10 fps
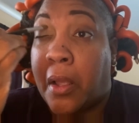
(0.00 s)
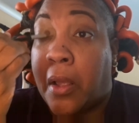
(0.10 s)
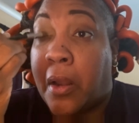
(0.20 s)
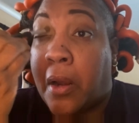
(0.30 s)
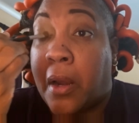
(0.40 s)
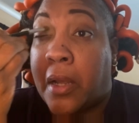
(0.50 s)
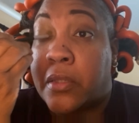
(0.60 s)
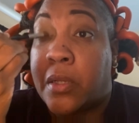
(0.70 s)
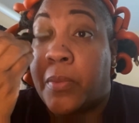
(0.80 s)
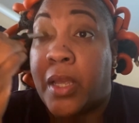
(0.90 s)
like to
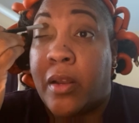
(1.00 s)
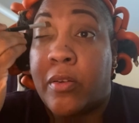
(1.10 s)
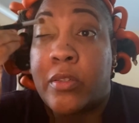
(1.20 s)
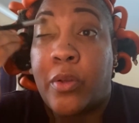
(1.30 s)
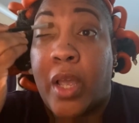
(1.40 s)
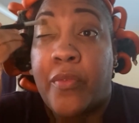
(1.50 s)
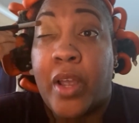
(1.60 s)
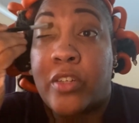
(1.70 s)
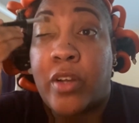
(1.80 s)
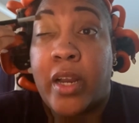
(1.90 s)
make it look too heavy. I
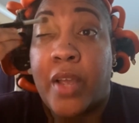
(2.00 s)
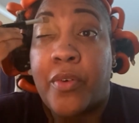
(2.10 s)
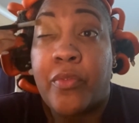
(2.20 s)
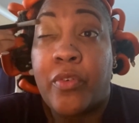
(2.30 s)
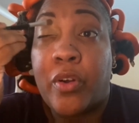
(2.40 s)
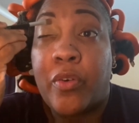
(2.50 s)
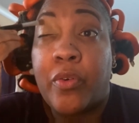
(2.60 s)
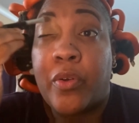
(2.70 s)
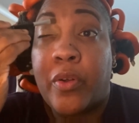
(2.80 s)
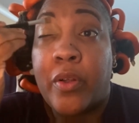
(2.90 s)
try to have a real
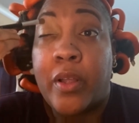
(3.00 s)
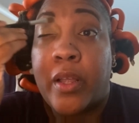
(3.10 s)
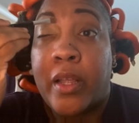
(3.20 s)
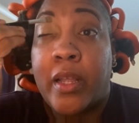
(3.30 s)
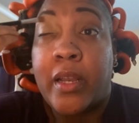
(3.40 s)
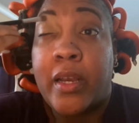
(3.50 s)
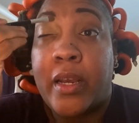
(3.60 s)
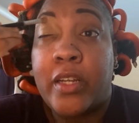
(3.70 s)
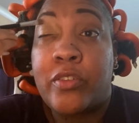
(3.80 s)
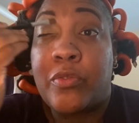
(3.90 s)

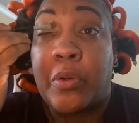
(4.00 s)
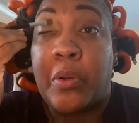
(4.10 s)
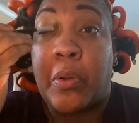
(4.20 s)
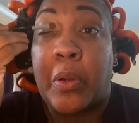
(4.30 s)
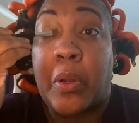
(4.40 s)
natural look.